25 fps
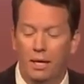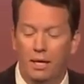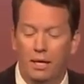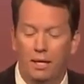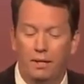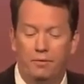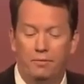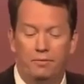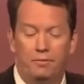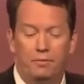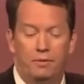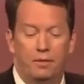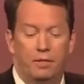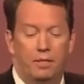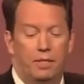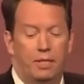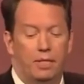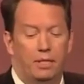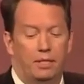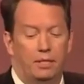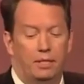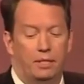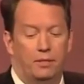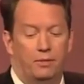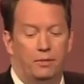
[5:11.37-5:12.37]
If
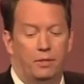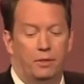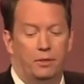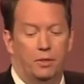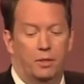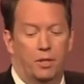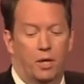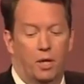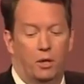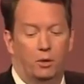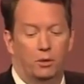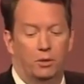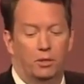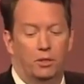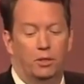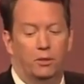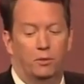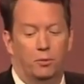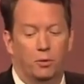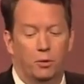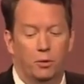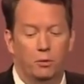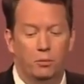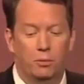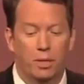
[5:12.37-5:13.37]
there's a ghost in
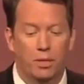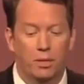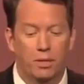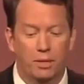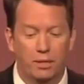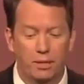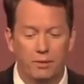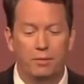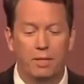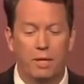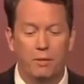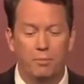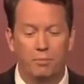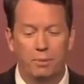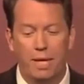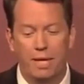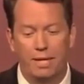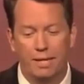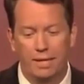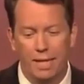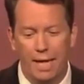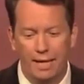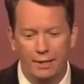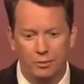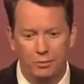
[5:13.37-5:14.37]
the room that could lift up that
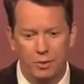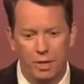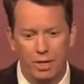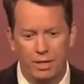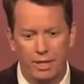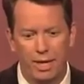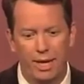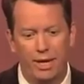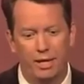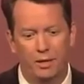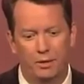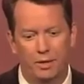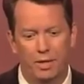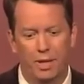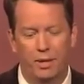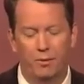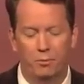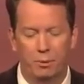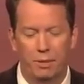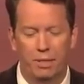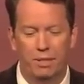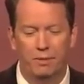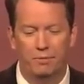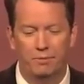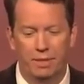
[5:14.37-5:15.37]
glass right now, then I
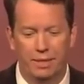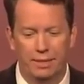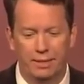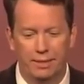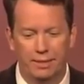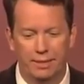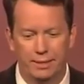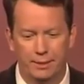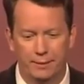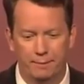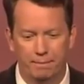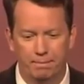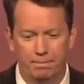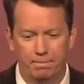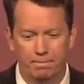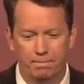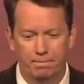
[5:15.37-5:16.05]
would be convinced.